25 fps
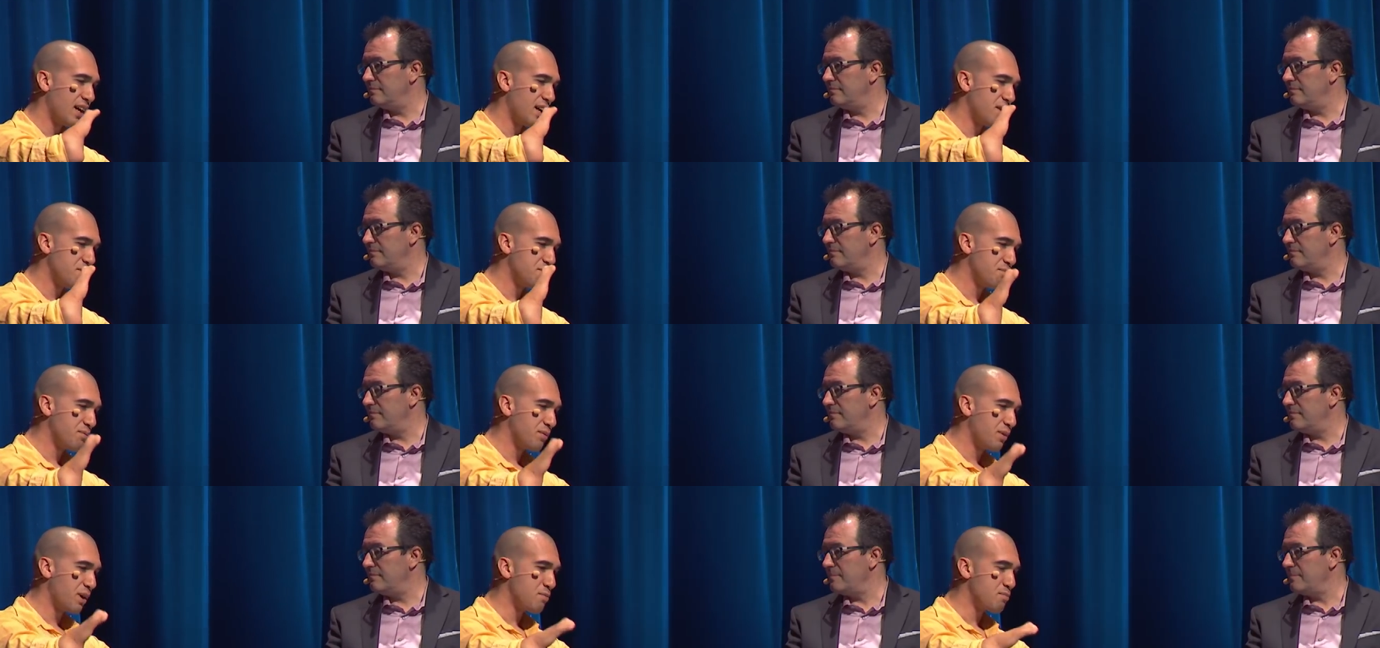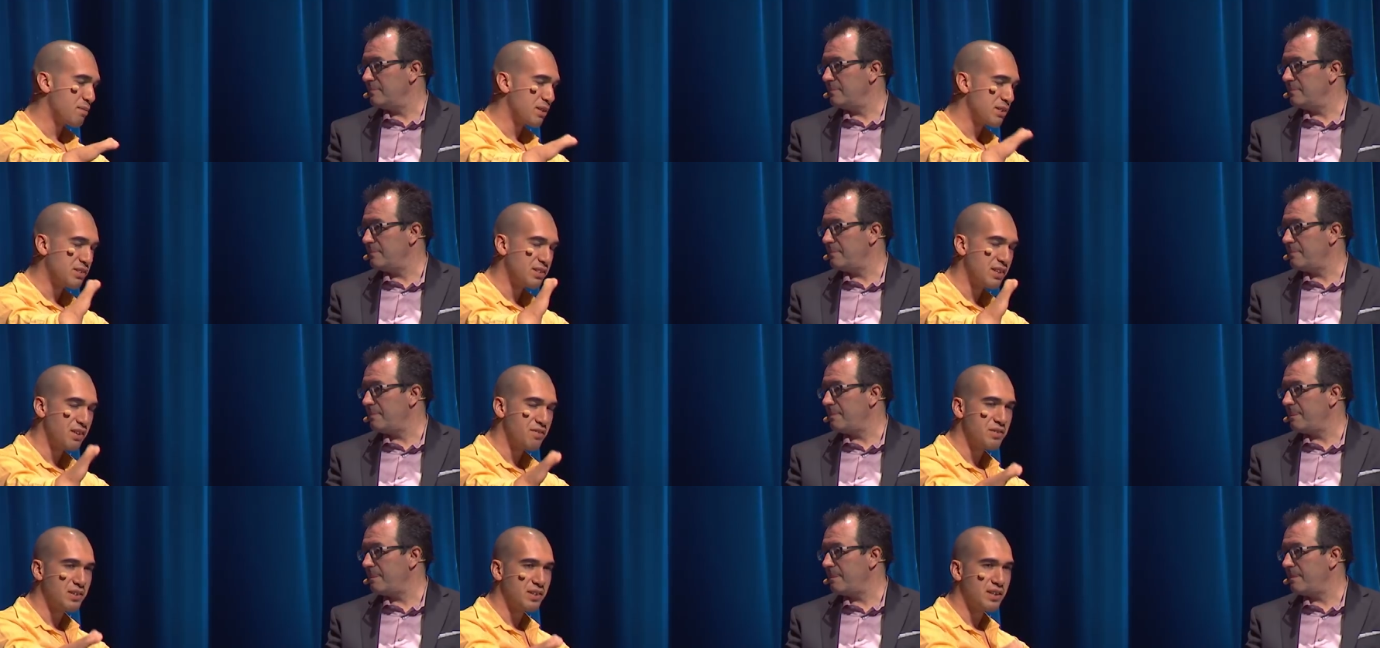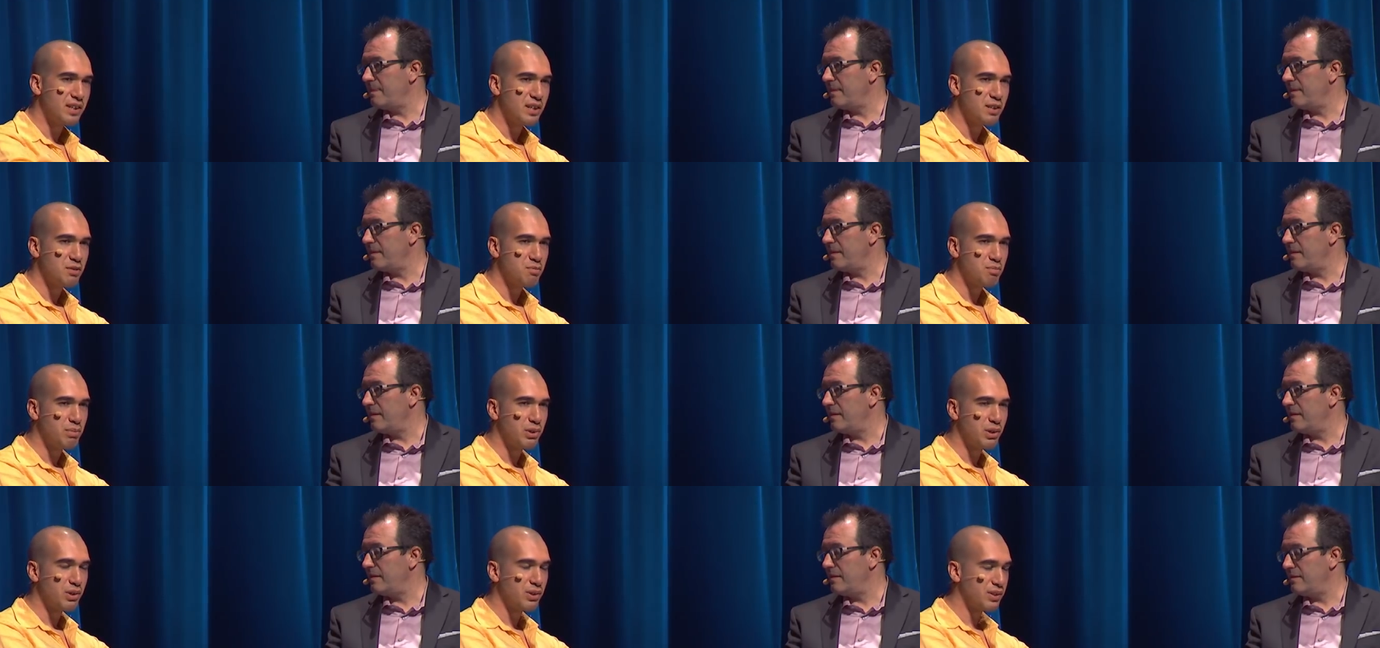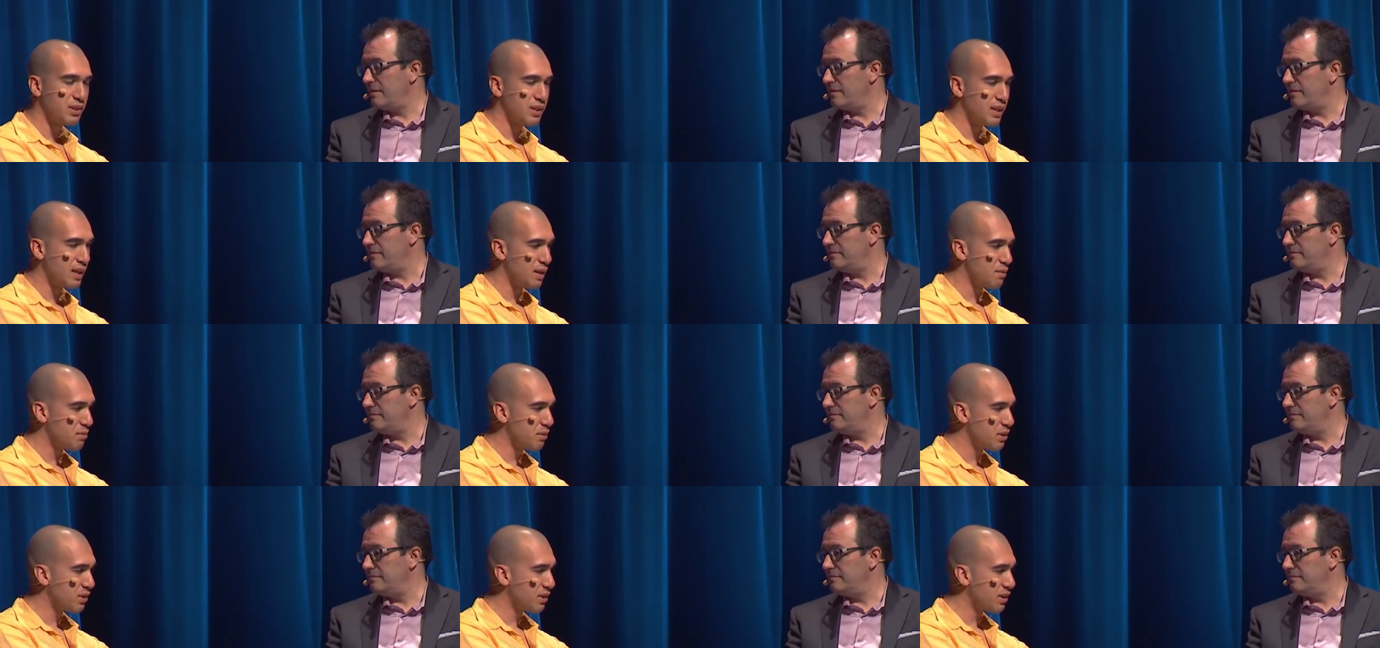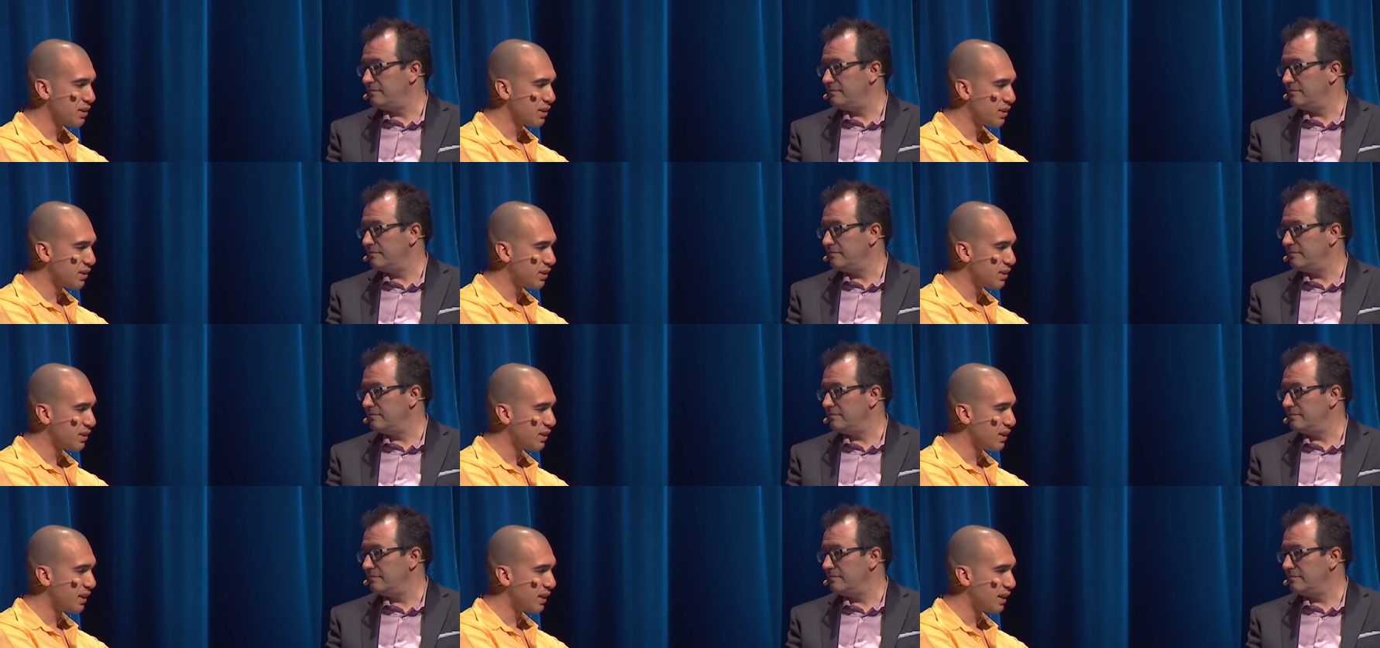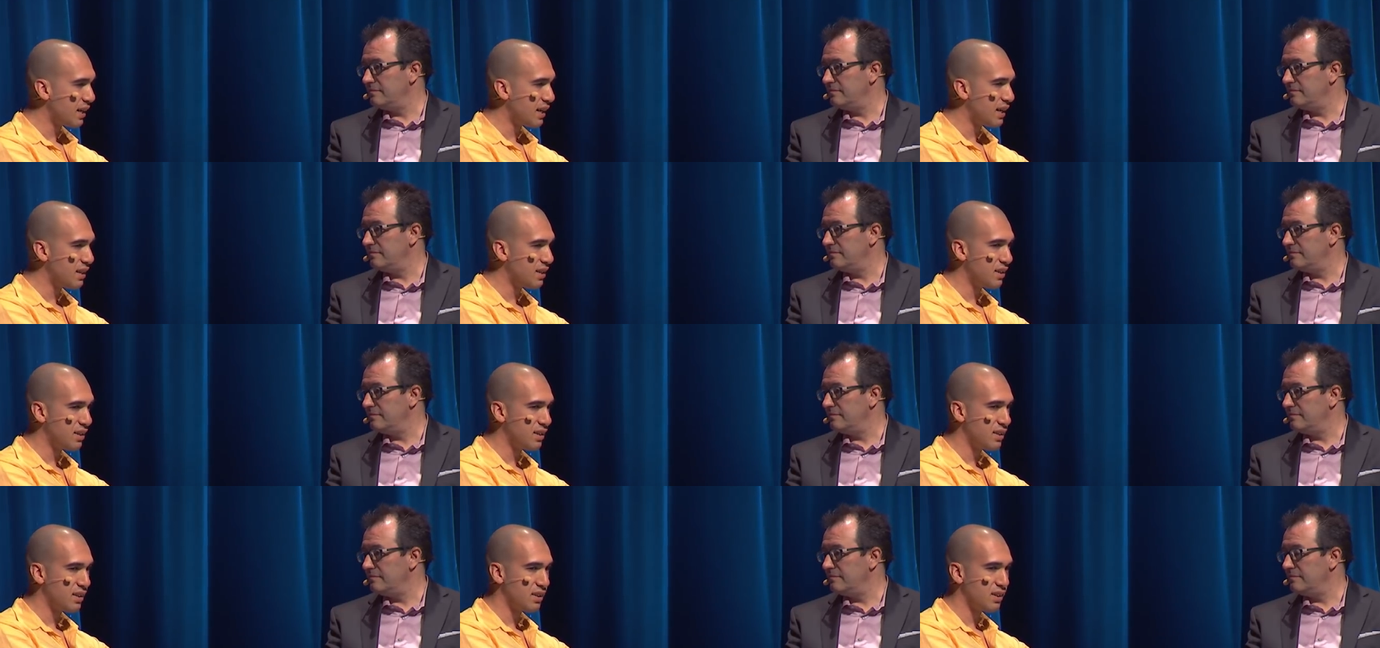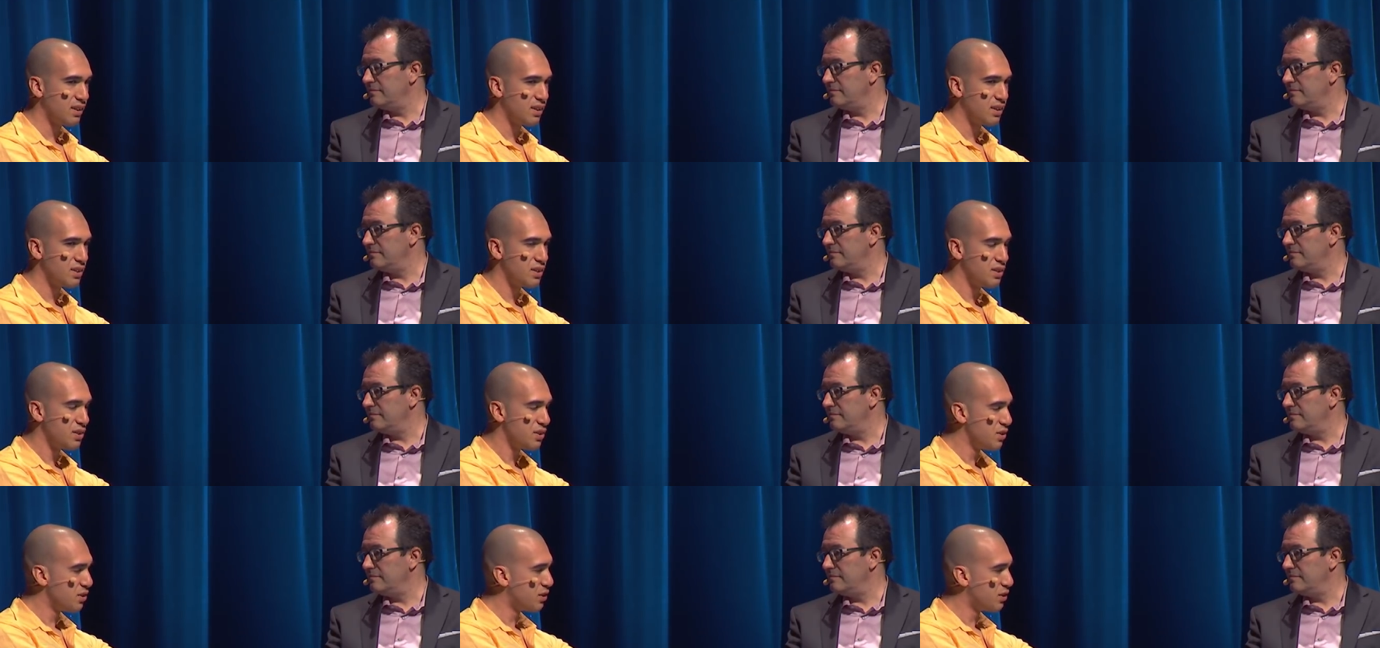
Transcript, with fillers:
Speaker 1: I'm, on my 17th birthday, I'm going to learn how to